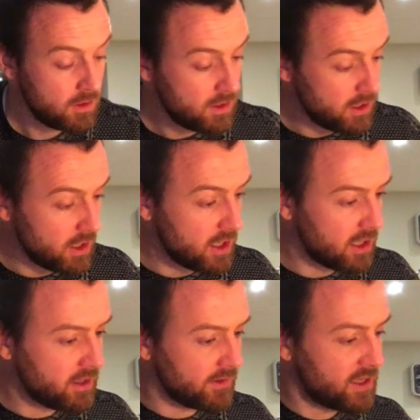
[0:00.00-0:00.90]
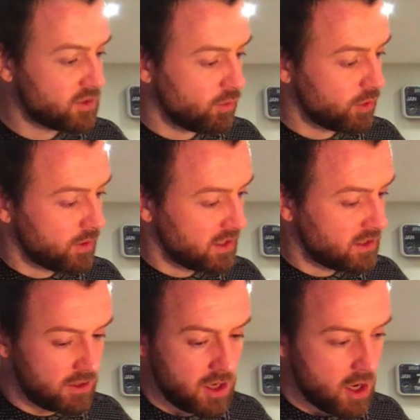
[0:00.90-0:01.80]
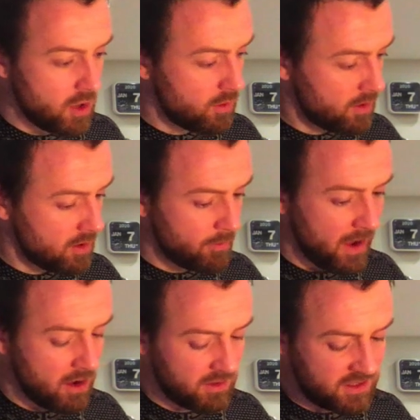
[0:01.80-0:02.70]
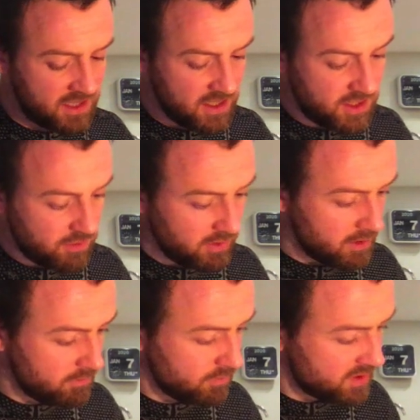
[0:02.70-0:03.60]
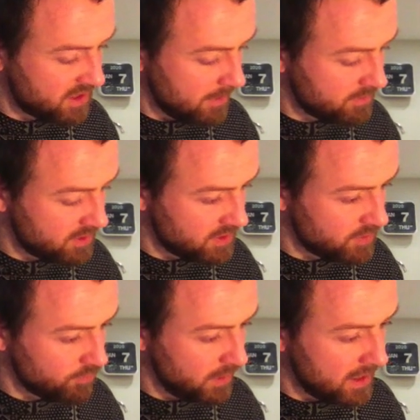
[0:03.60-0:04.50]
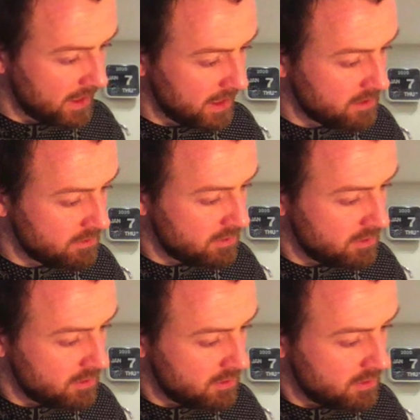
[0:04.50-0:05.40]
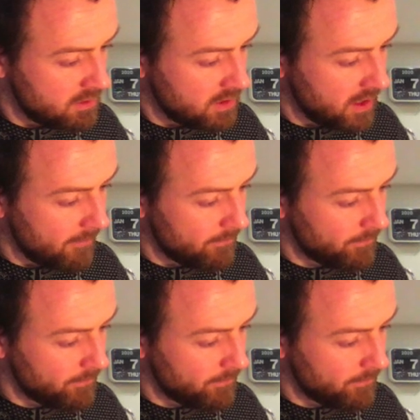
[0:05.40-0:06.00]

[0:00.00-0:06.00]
And I think that's all you need to know about sensory receptors, really. Yeah.